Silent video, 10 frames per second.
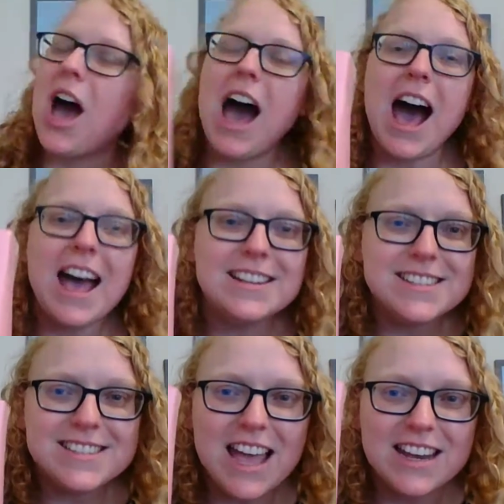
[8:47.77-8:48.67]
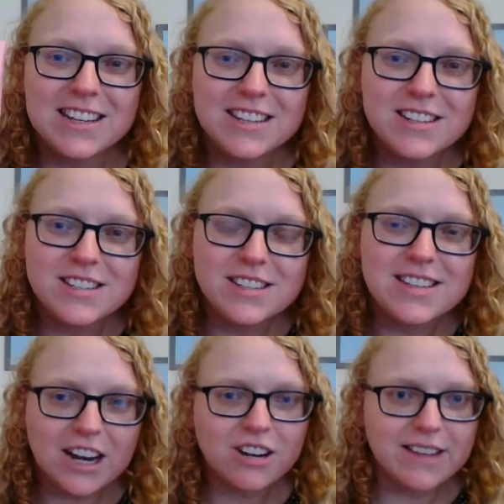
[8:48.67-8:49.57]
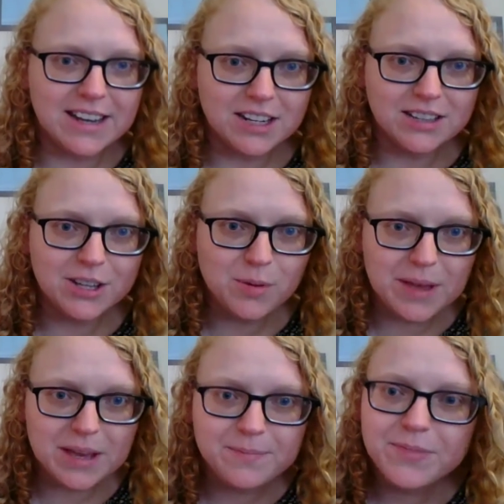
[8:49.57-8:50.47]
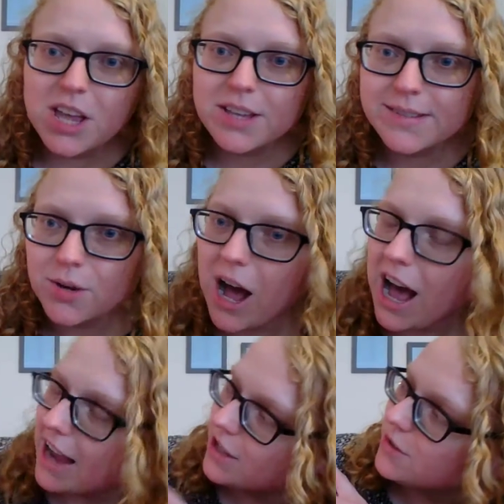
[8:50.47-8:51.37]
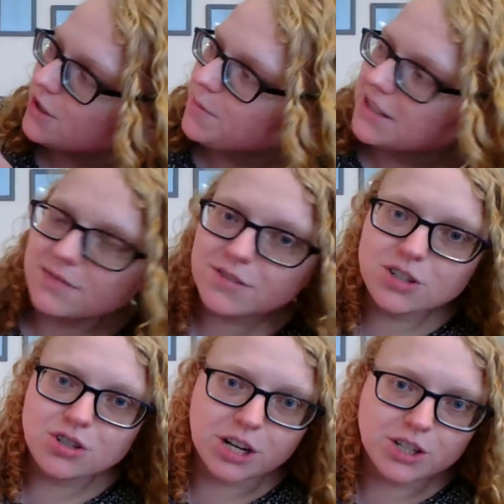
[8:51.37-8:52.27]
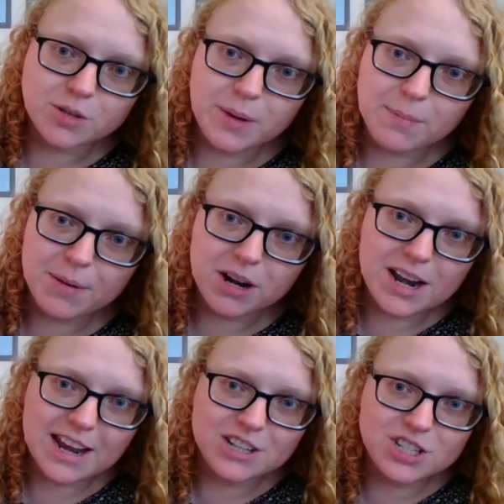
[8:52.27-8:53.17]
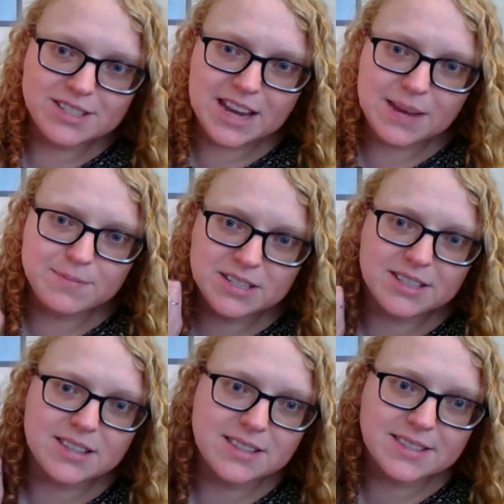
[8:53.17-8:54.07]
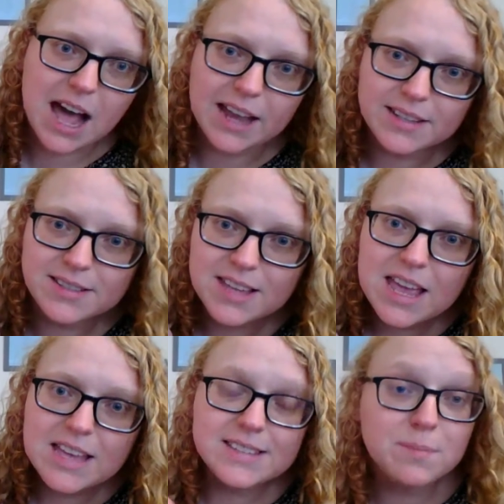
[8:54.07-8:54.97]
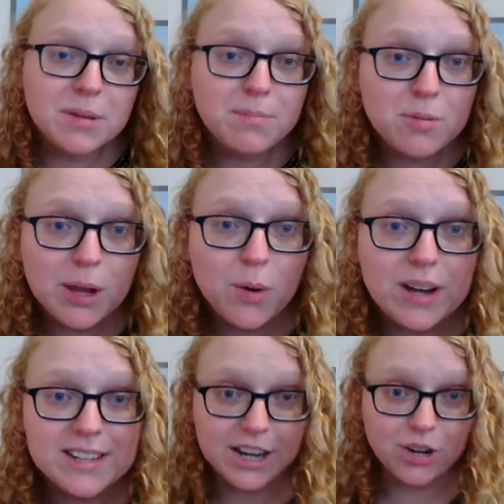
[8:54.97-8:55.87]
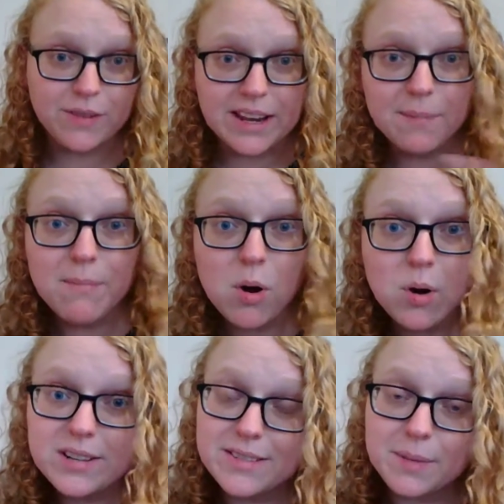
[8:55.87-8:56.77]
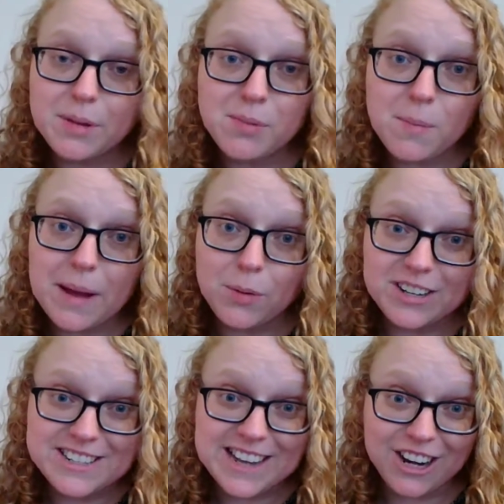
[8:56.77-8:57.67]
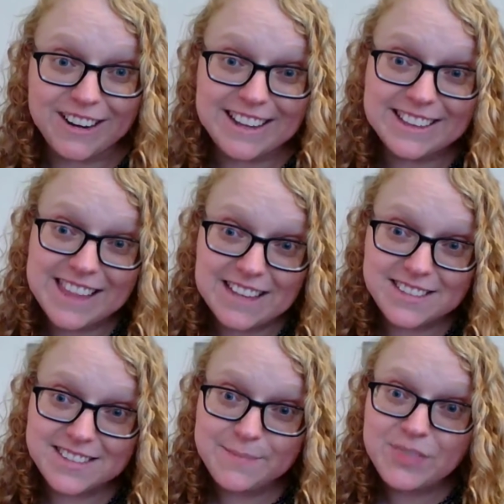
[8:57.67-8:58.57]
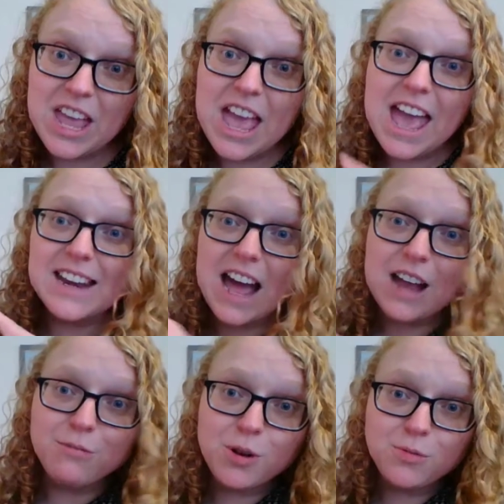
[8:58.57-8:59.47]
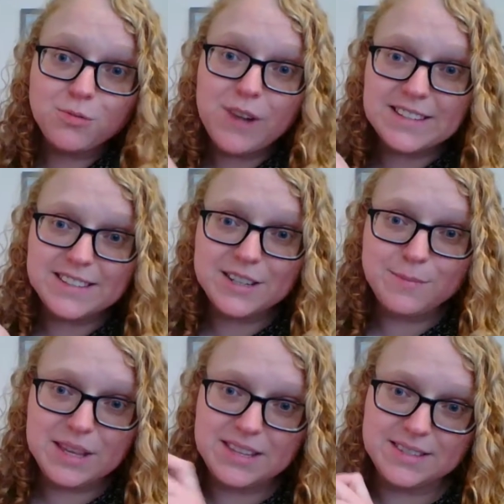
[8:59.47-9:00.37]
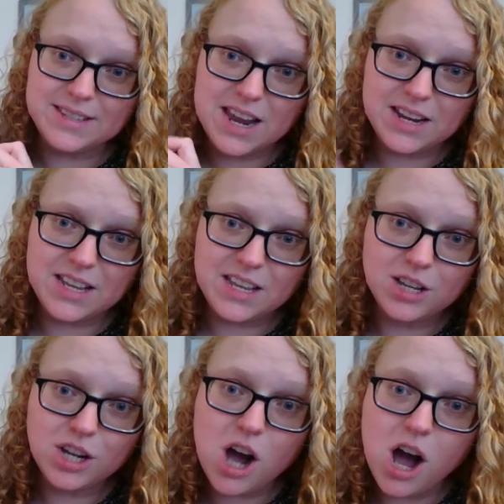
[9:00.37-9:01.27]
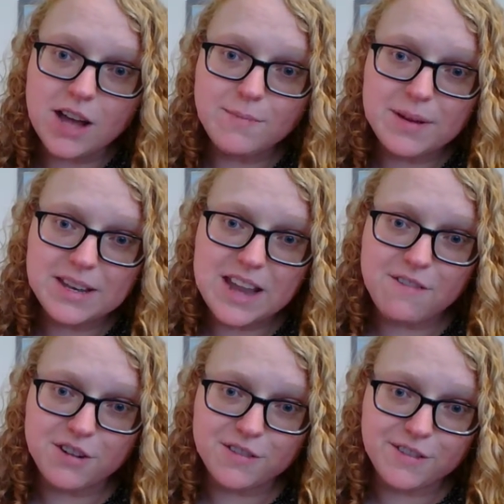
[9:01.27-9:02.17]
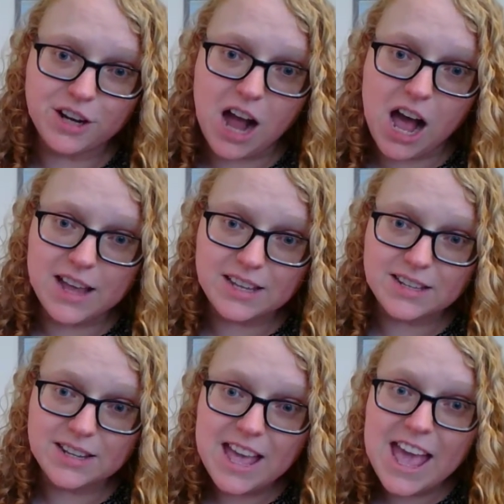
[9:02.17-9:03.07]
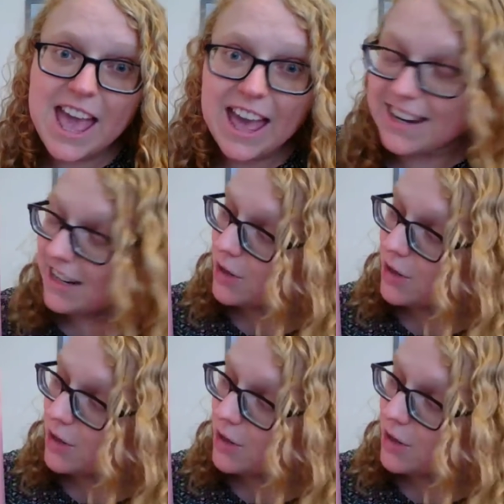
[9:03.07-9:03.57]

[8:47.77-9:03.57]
I decided to decorate it a little bit. So I used a piece of construction paper and I just taped it to the sides. Some people might want to decorate it more. Some people might want to decorate it less. And I wrote, "Rest in peace, Nanny, gone but never forgotten." And I know